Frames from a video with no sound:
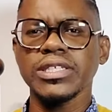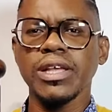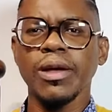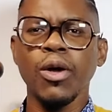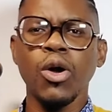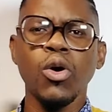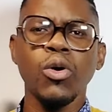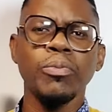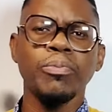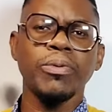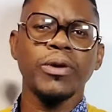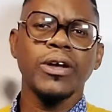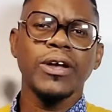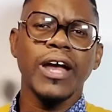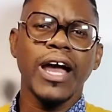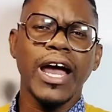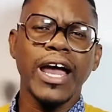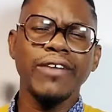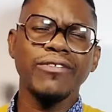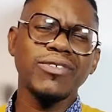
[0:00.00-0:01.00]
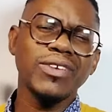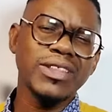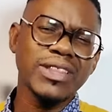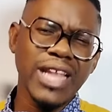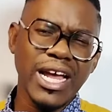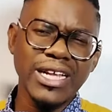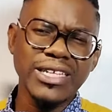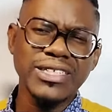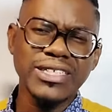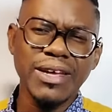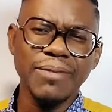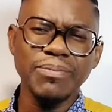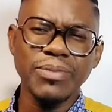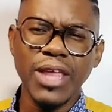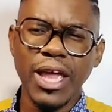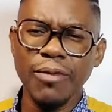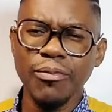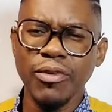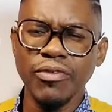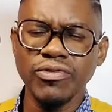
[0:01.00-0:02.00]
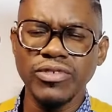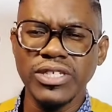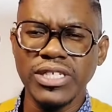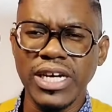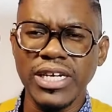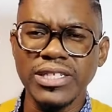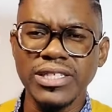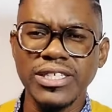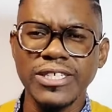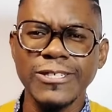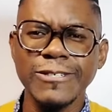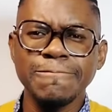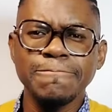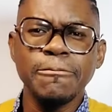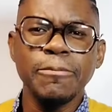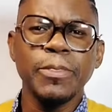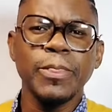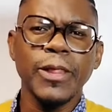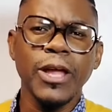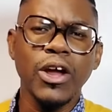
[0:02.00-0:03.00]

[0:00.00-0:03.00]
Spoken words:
I hope I've done some type of justice.